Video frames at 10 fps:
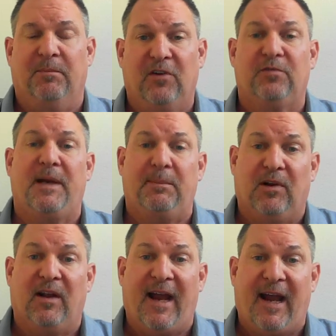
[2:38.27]
Most
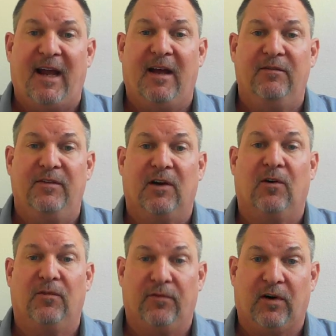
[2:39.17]
people have their
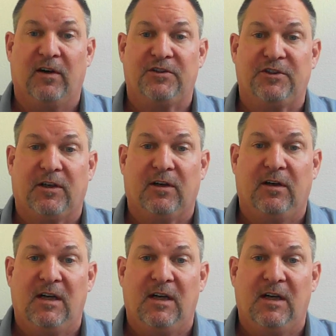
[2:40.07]
own furniture.